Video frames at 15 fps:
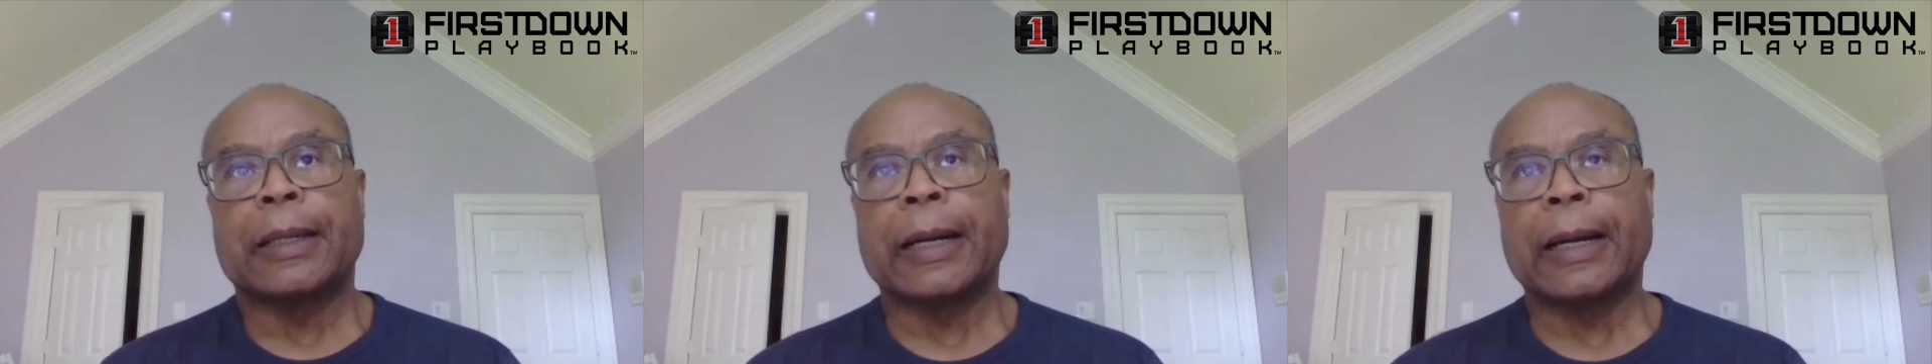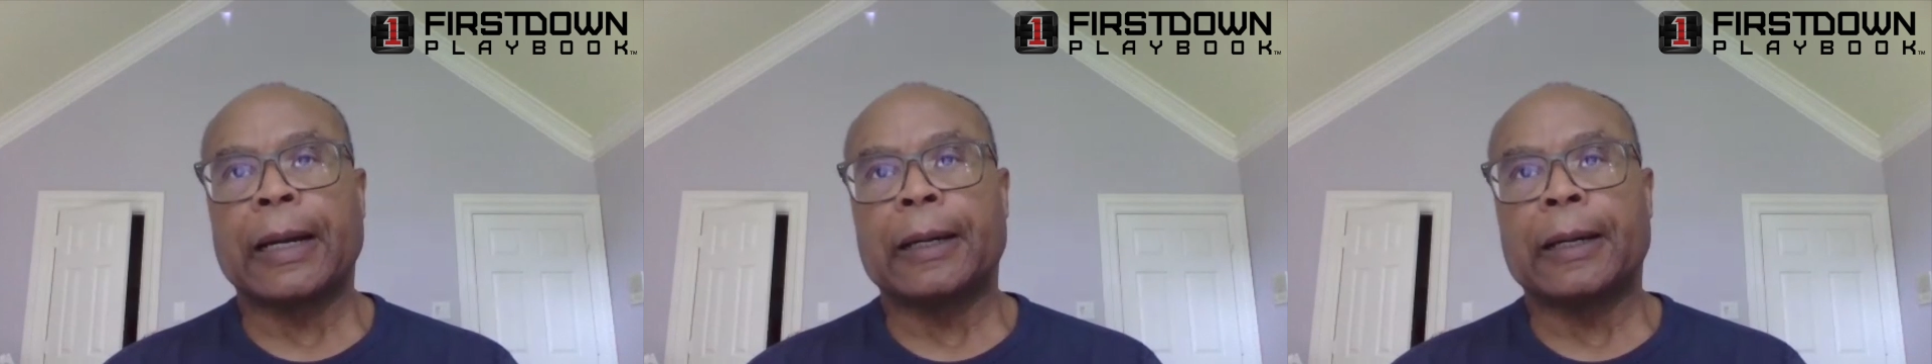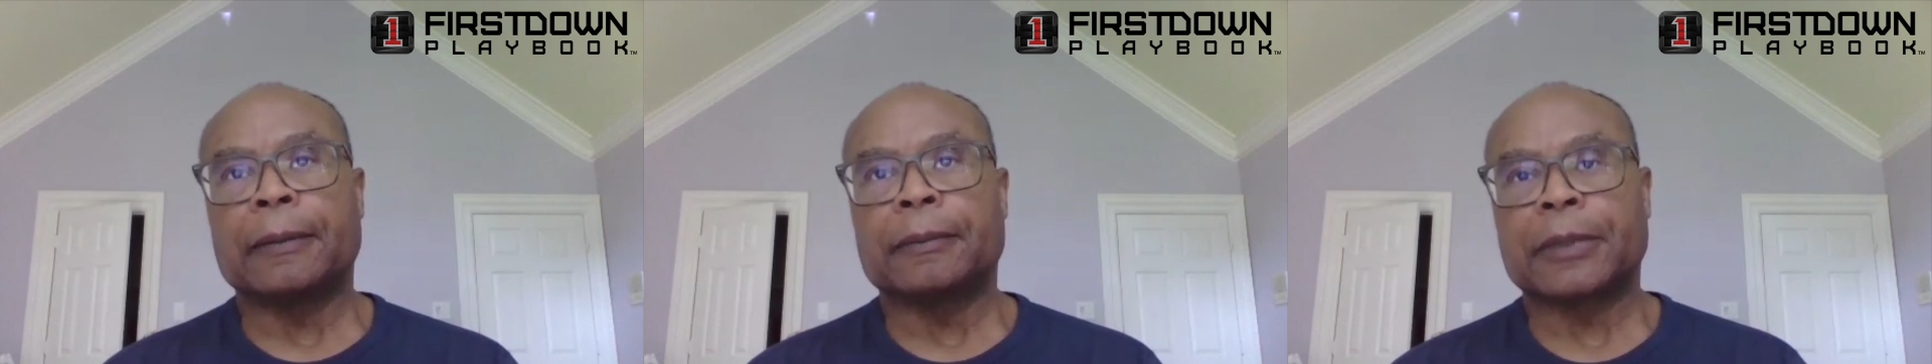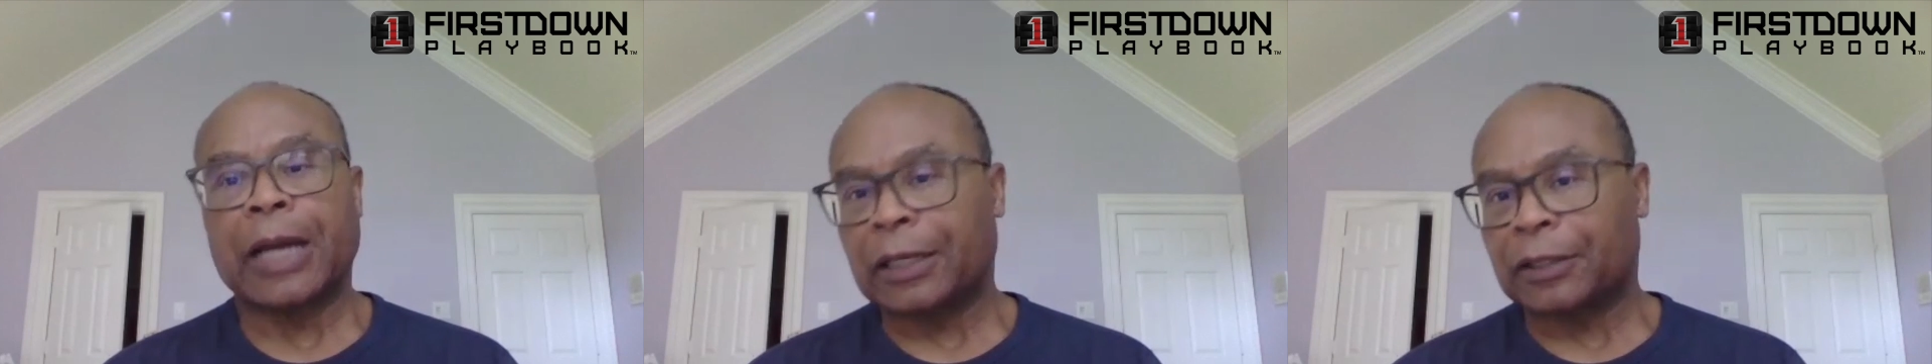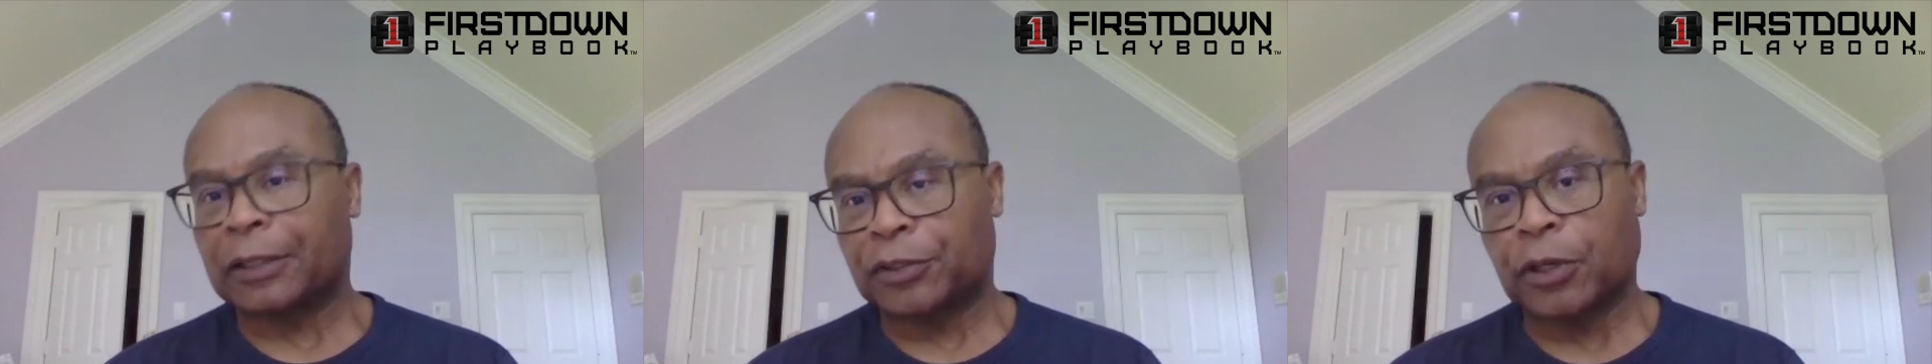um,
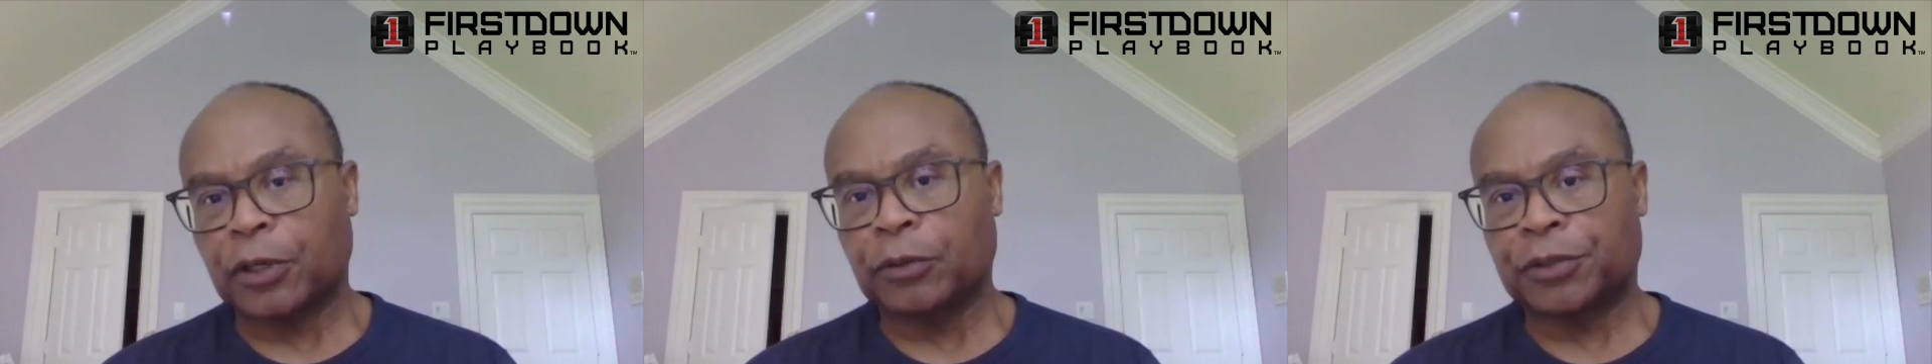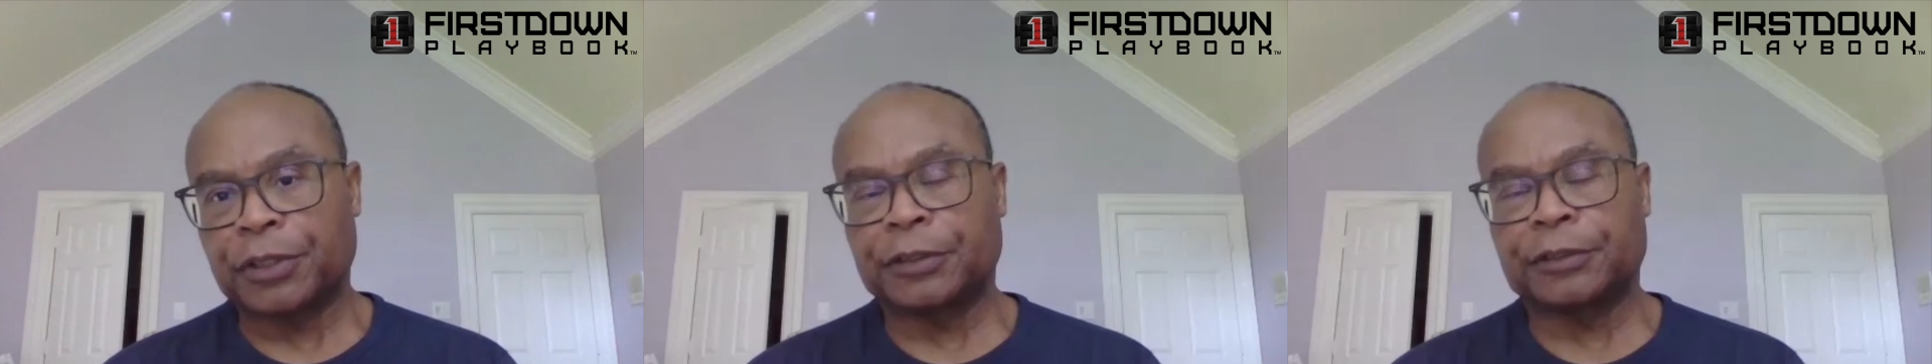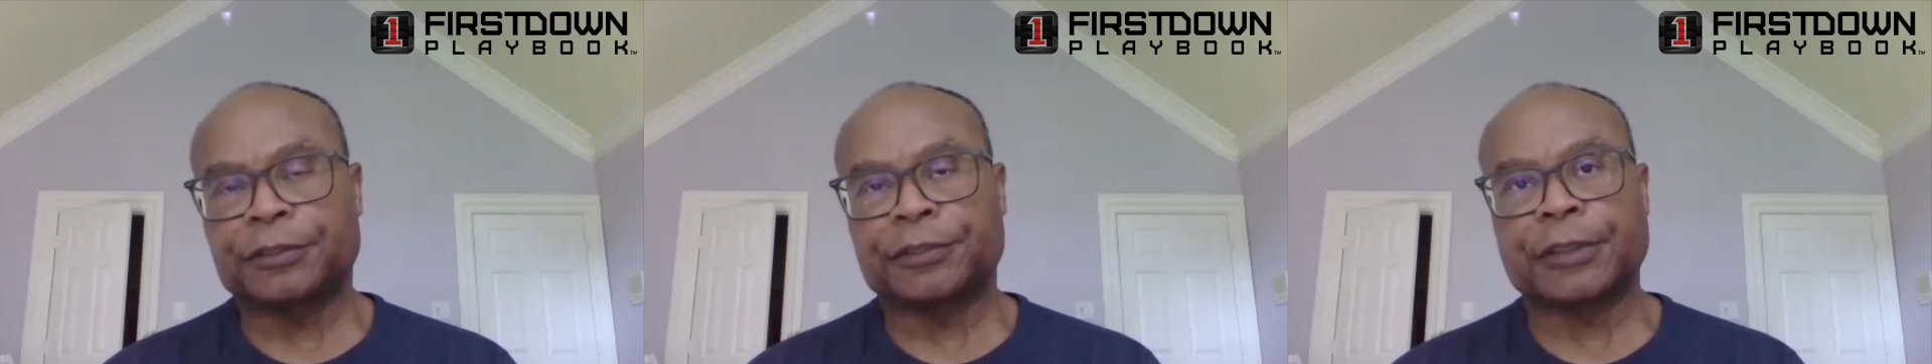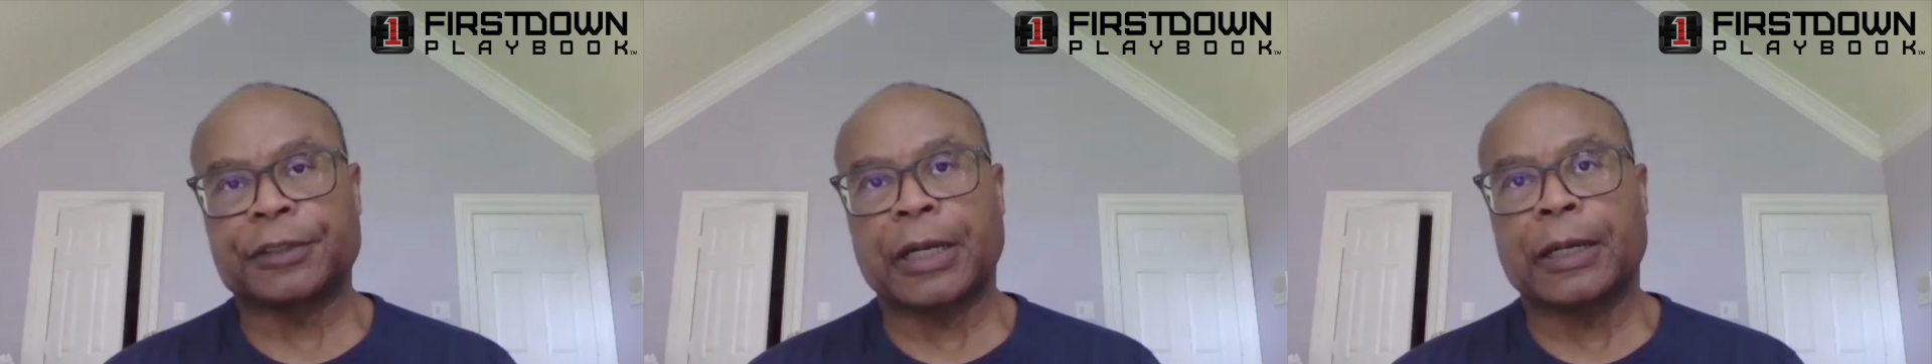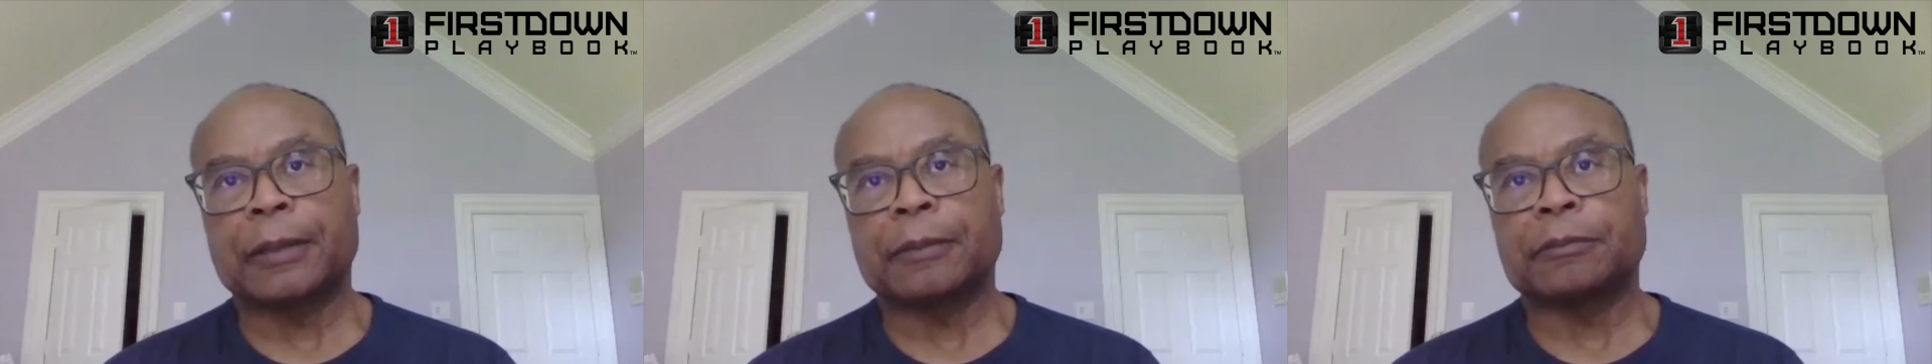college coaches,
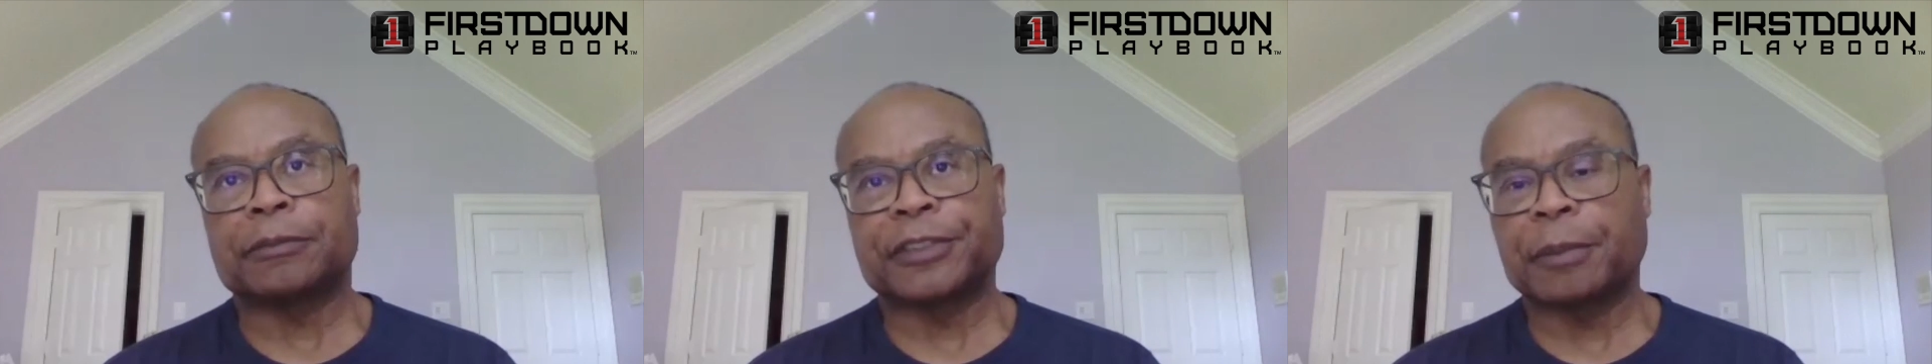um,